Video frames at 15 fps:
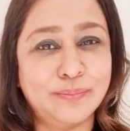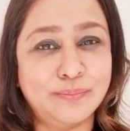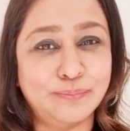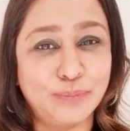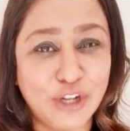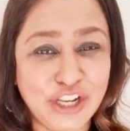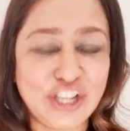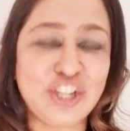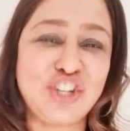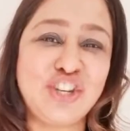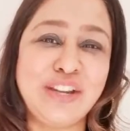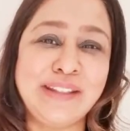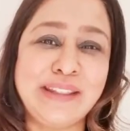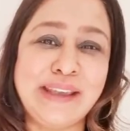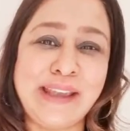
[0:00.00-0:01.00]
bullish
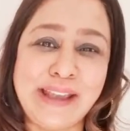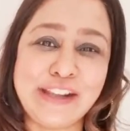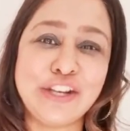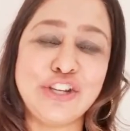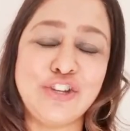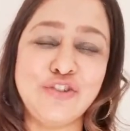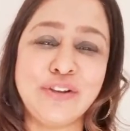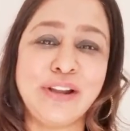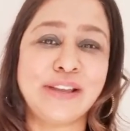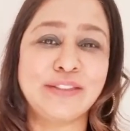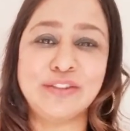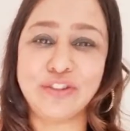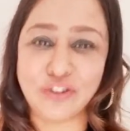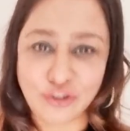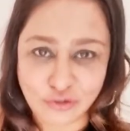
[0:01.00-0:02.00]
in their attitude,
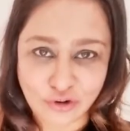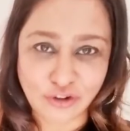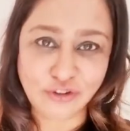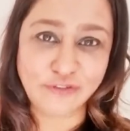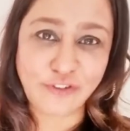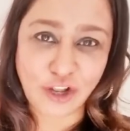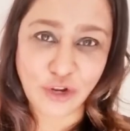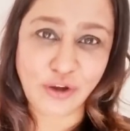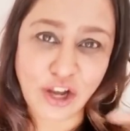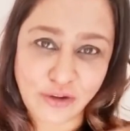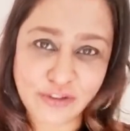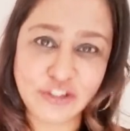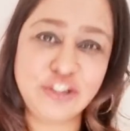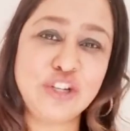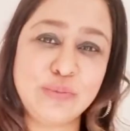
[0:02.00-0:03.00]
like, you got to follow
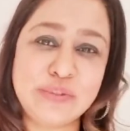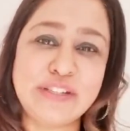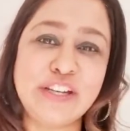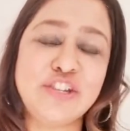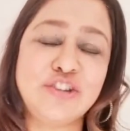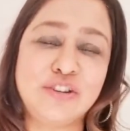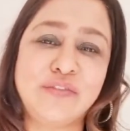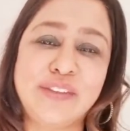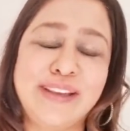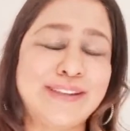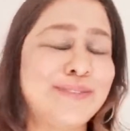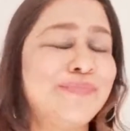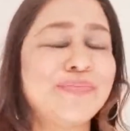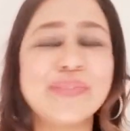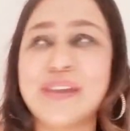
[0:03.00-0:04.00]
our interpretation of that.